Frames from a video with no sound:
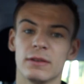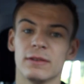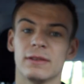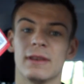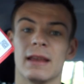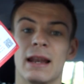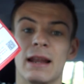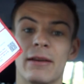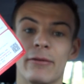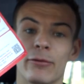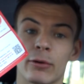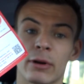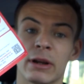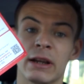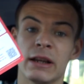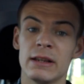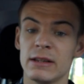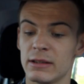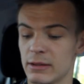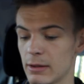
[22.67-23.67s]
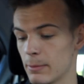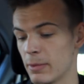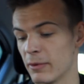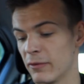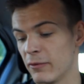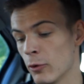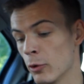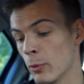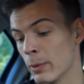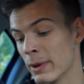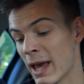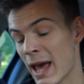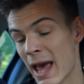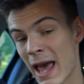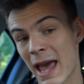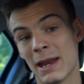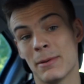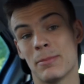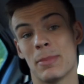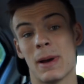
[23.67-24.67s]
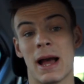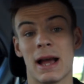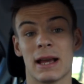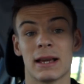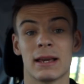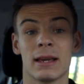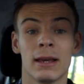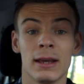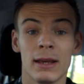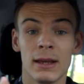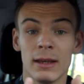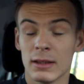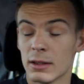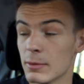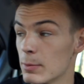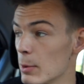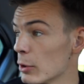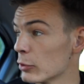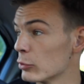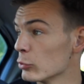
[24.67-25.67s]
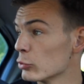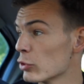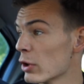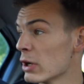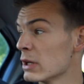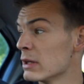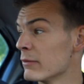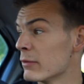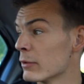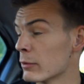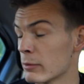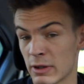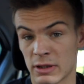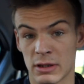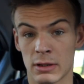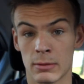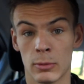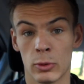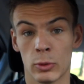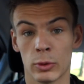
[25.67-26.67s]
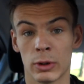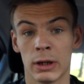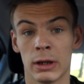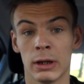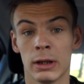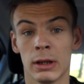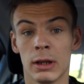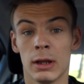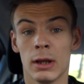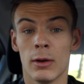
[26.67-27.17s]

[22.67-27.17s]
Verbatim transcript: deliveries before we head back to personal training for the rest of the morning.